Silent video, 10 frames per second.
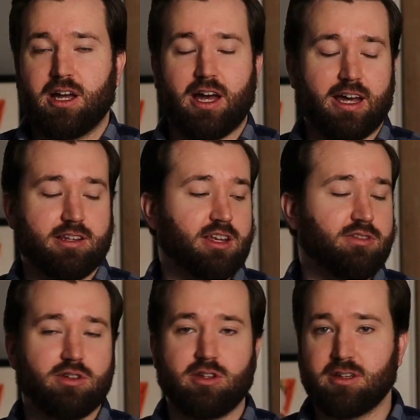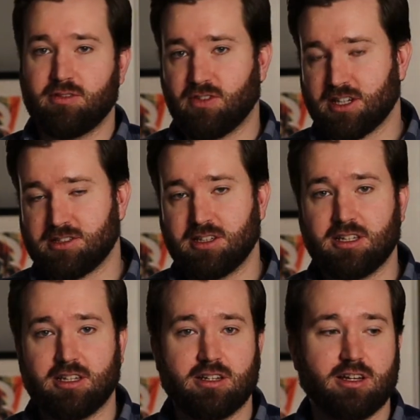And if you'd invested
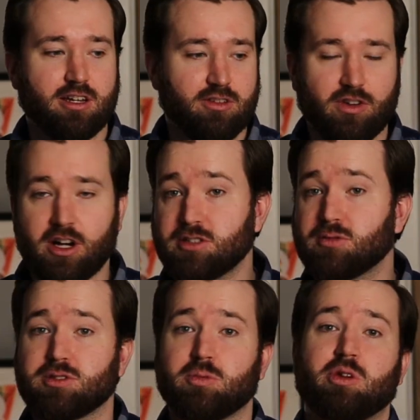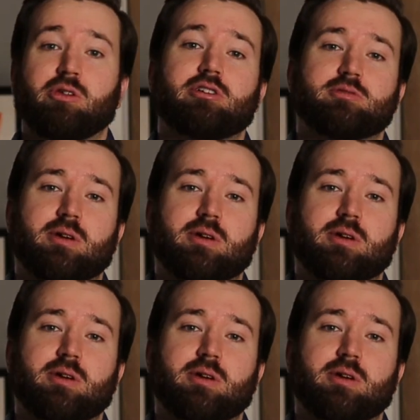in an advisor or someone who knows